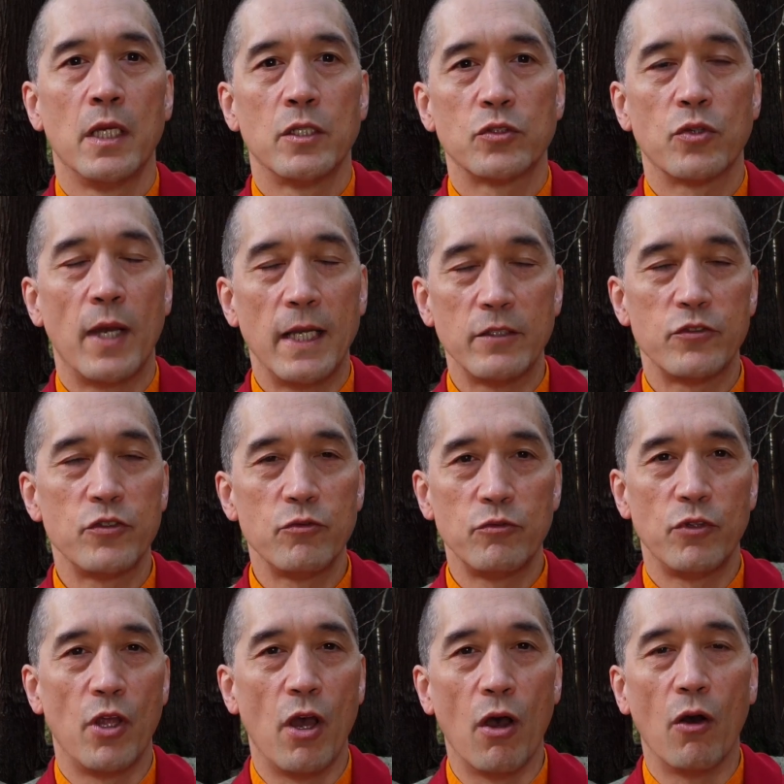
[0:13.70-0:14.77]
So as you
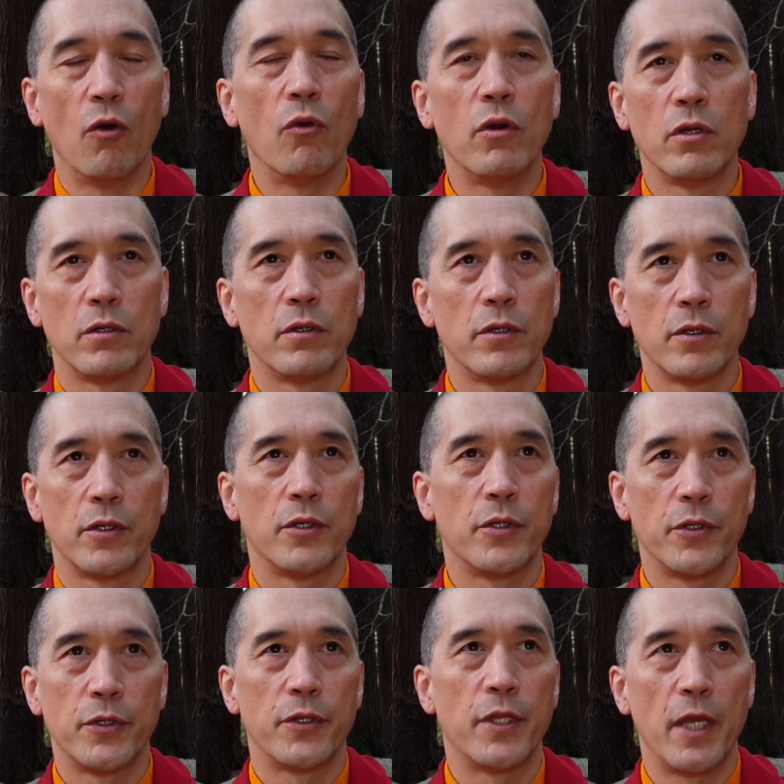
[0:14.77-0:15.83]
know,
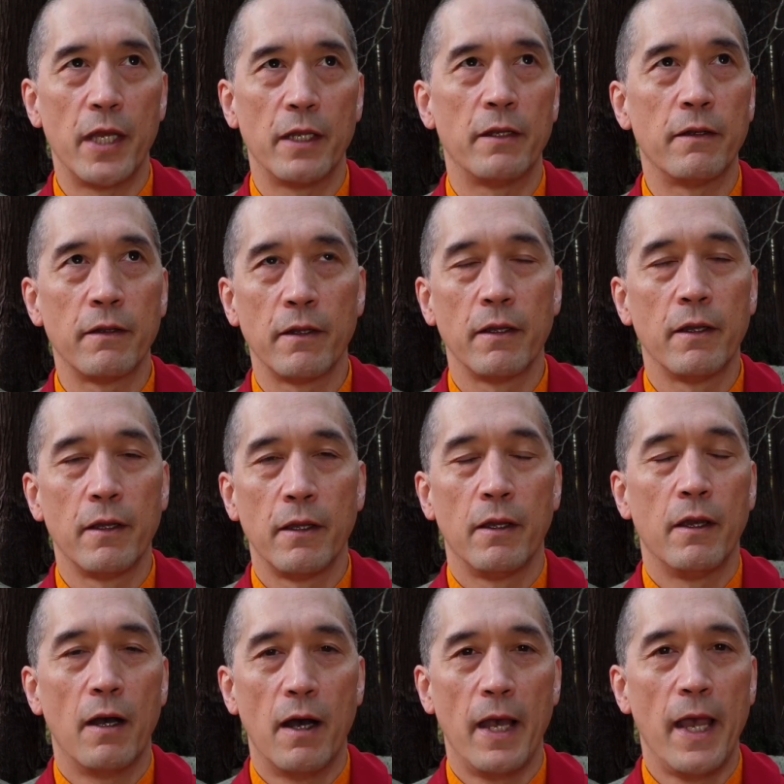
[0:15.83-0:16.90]
then
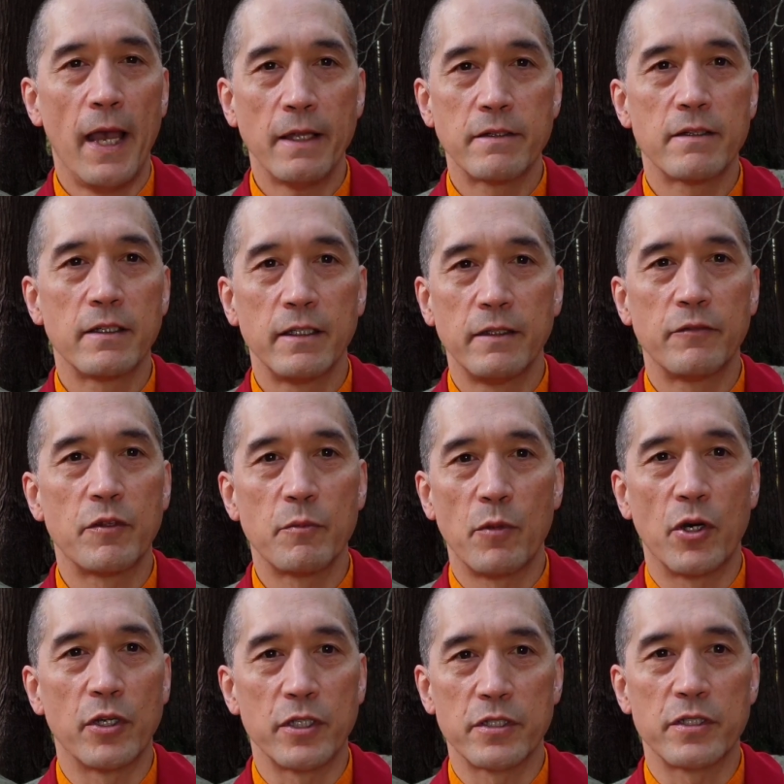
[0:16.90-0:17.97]
I had to leave the
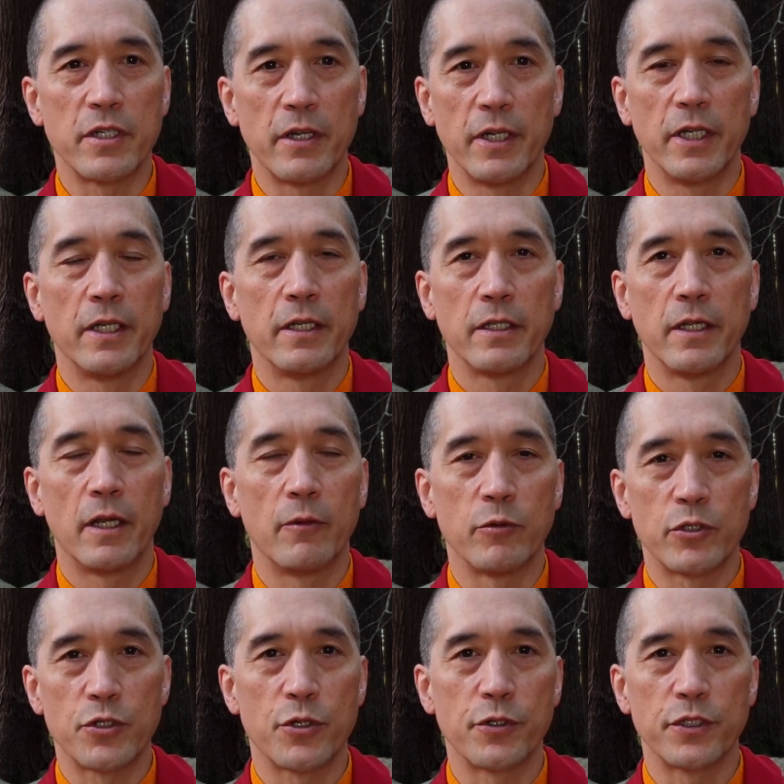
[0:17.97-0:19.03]
monastery and
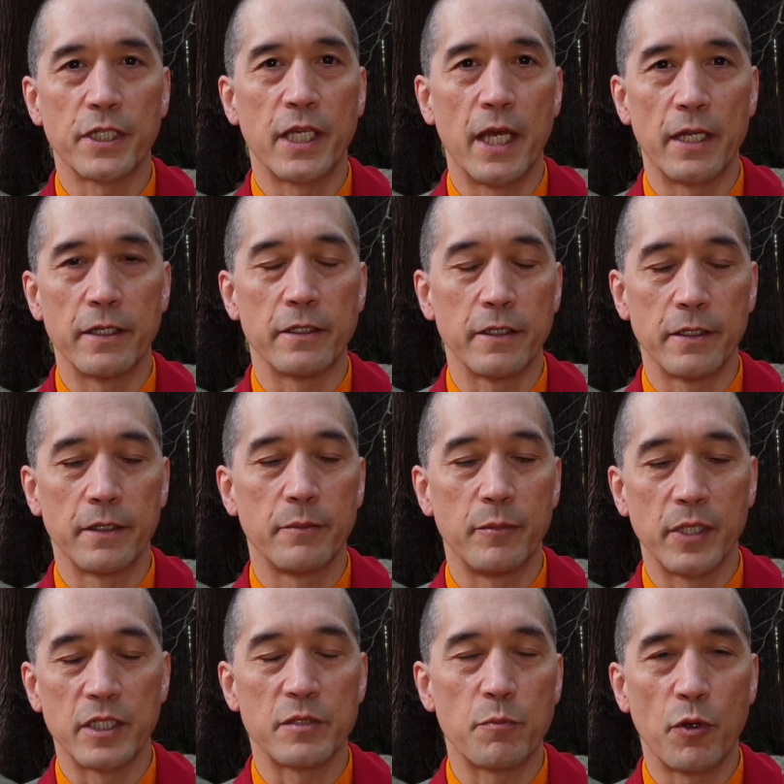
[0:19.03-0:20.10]
return to Canada
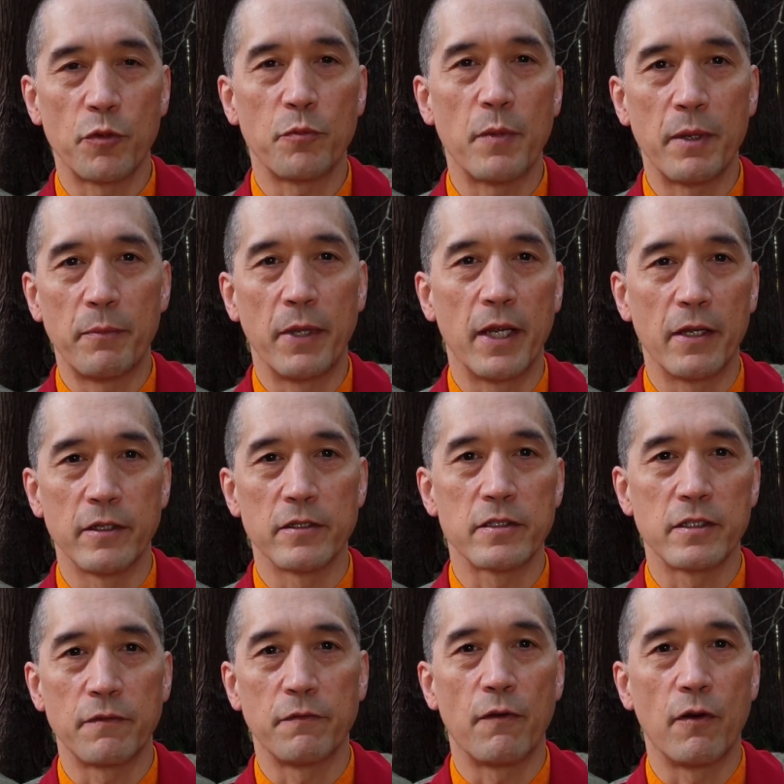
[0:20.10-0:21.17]
because both my parents
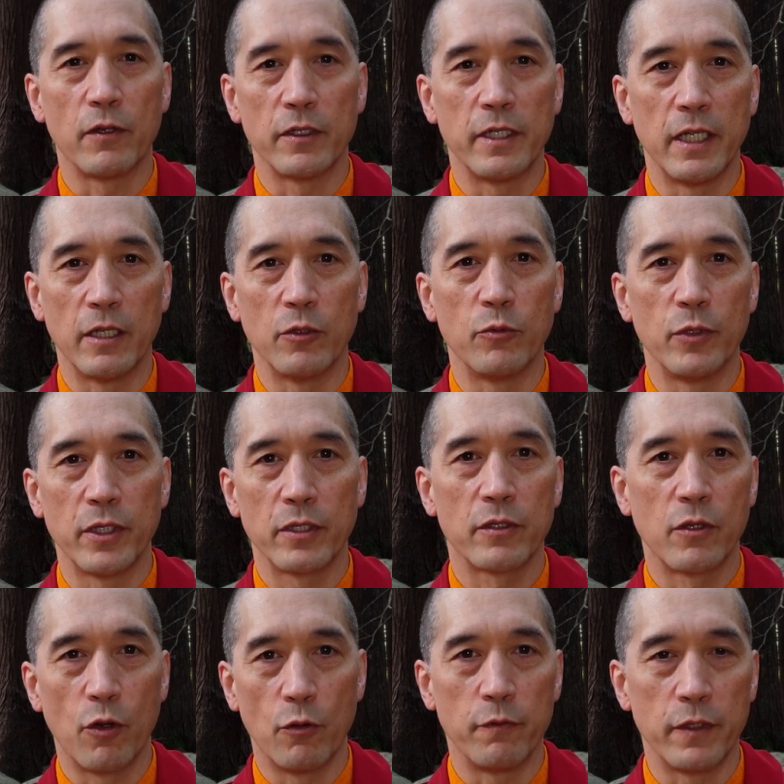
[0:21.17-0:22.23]
had fallen ill with
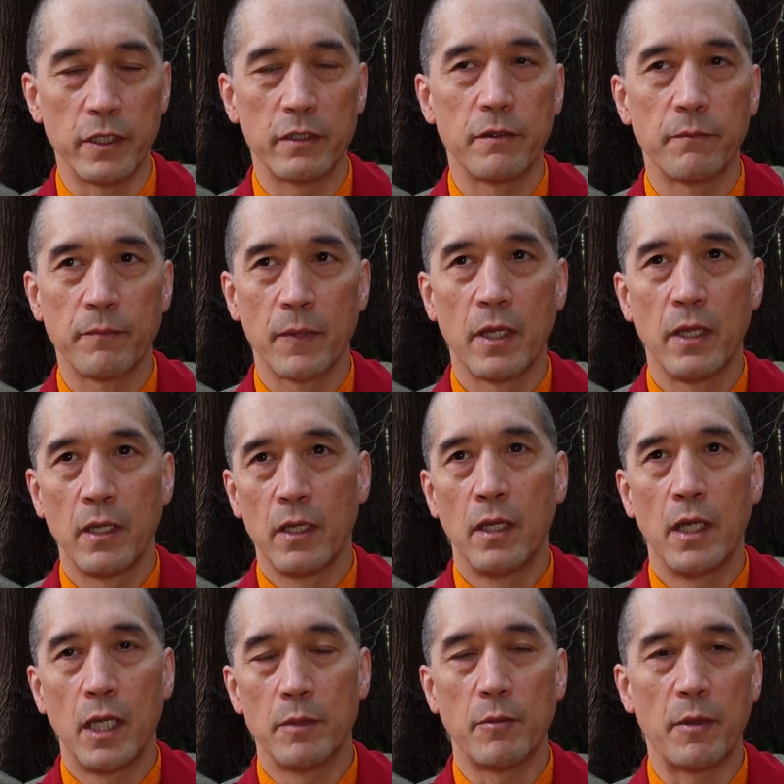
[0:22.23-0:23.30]
COVID
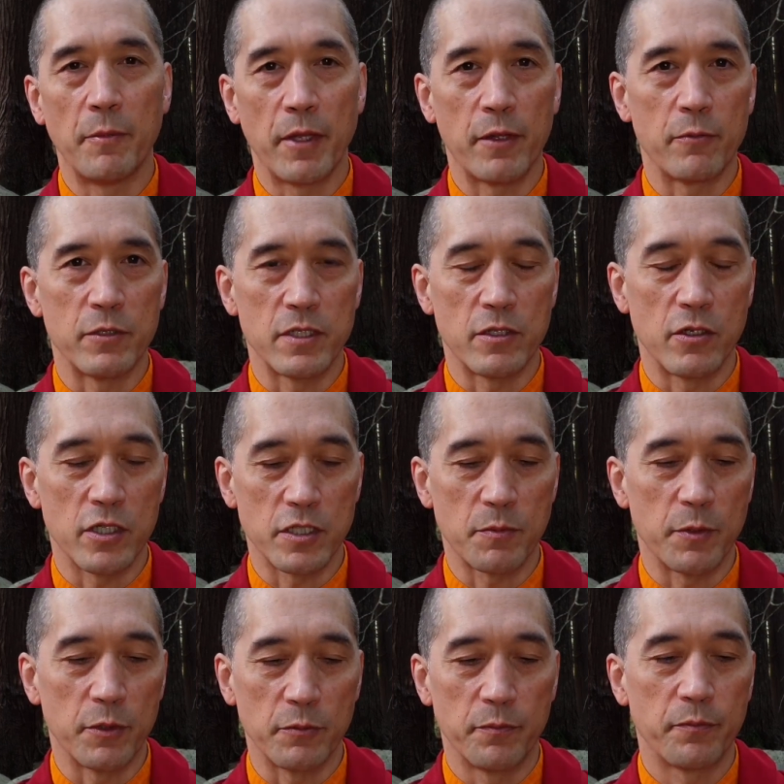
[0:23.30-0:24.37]
and my mother was in
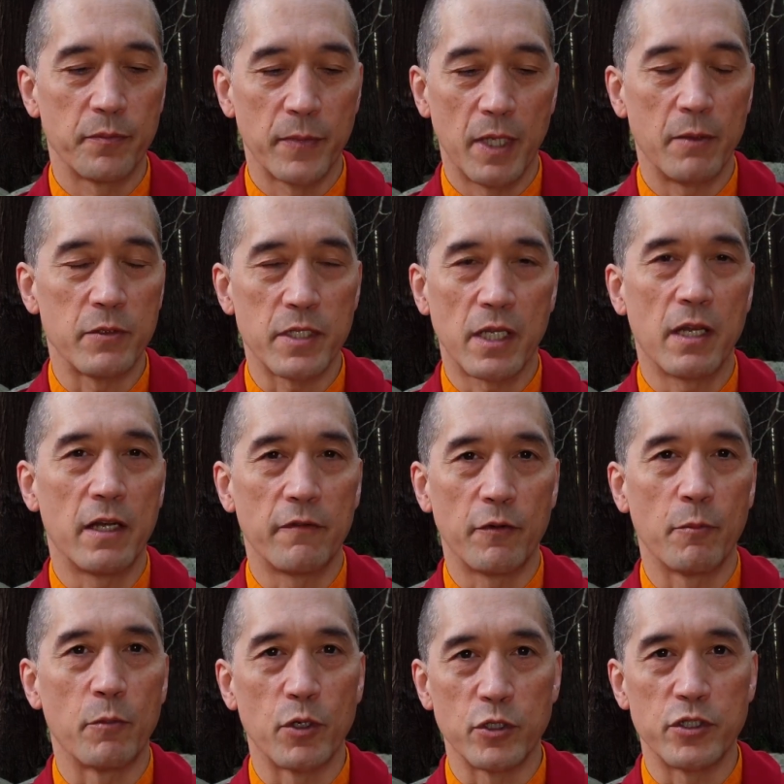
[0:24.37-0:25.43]
hospital. It was a kind of
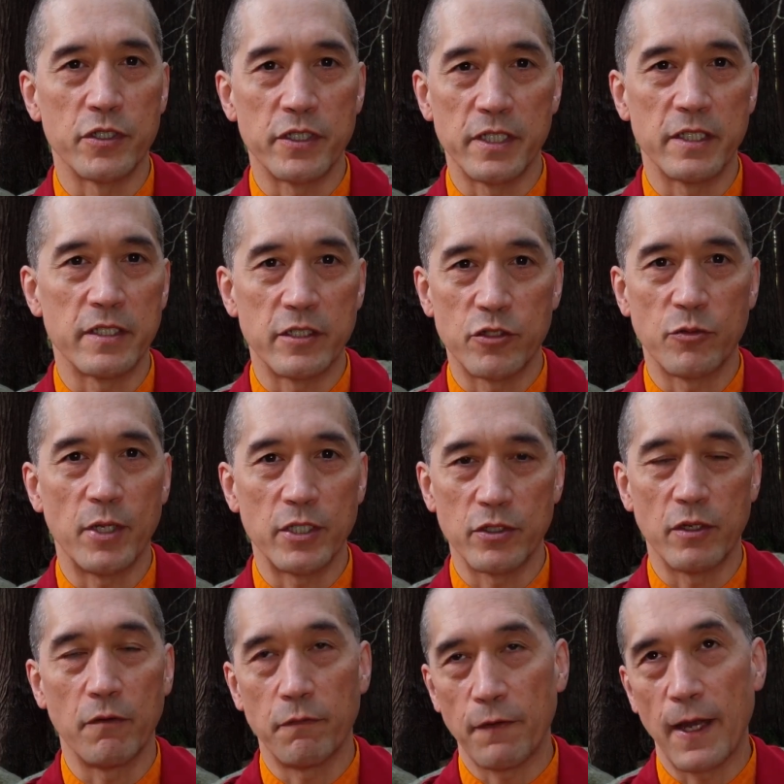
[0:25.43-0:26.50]
emergency situation.
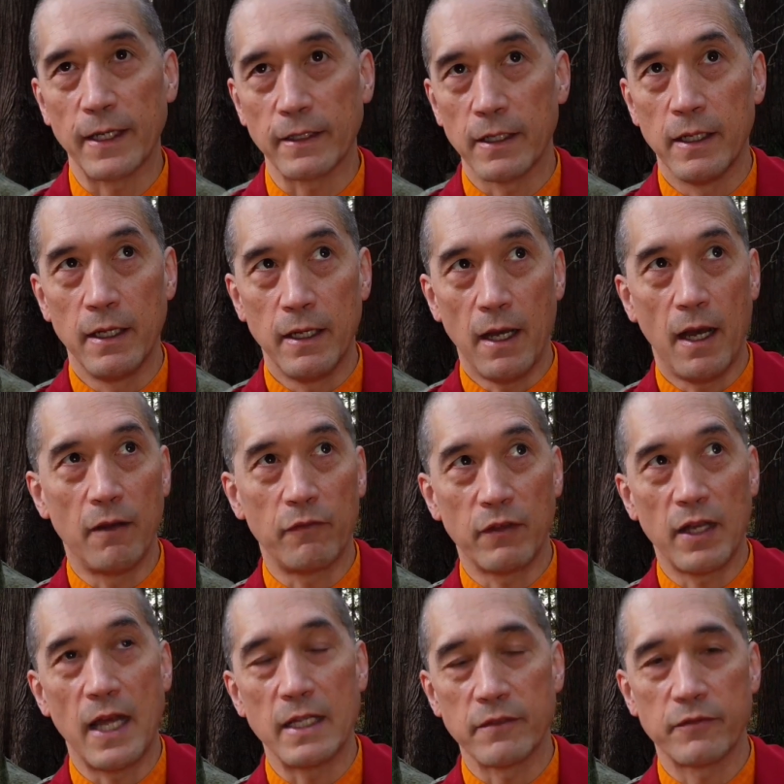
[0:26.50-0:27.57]
In fact, I've
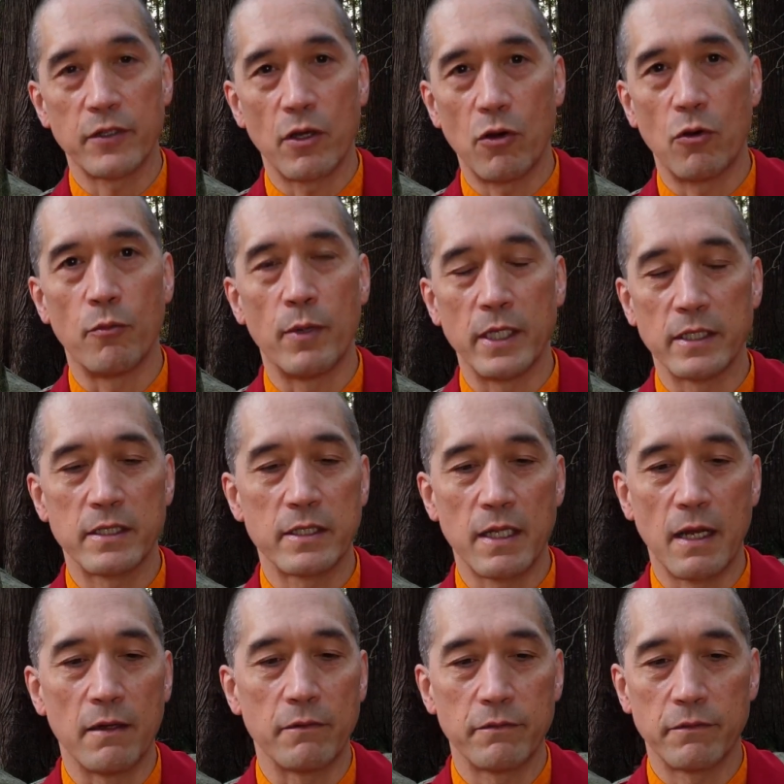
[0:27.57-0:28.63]
left all my
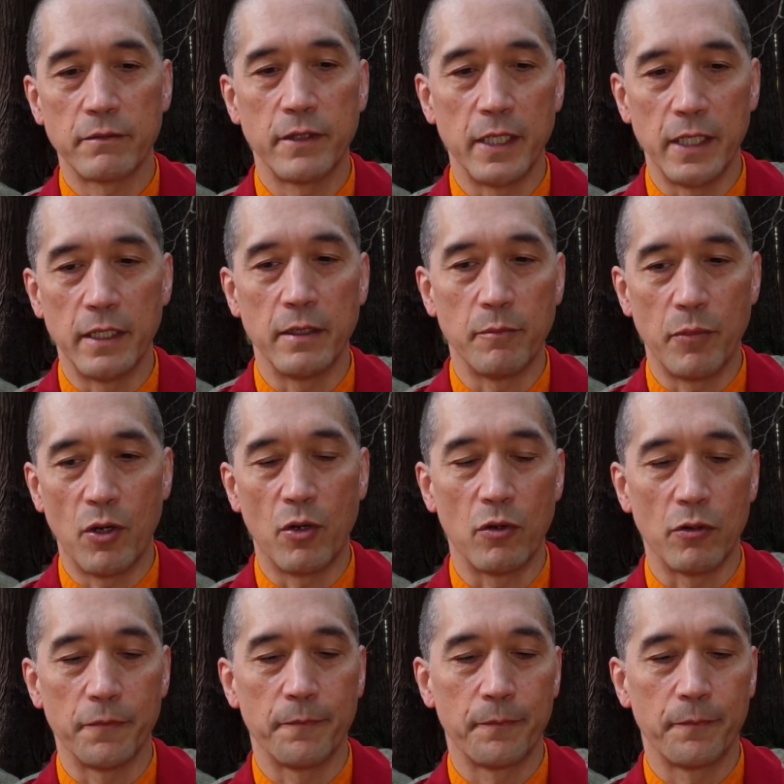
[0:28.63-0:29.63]
stuff in Nepal.